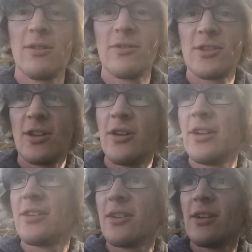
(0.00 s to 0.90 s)
I've
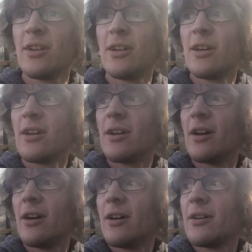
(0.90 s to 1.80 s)
started
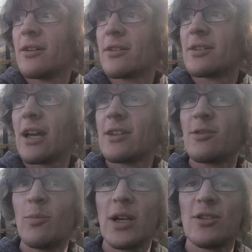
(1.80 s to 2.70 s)
taking some
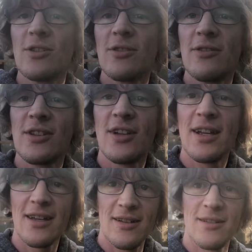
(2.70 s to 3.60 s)
pictures of this and
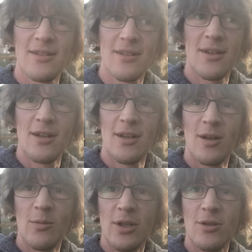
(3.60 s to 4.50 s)
that.
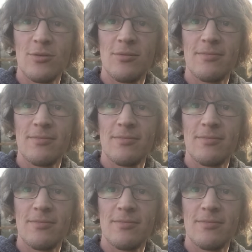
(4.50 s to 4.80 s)
Be cool.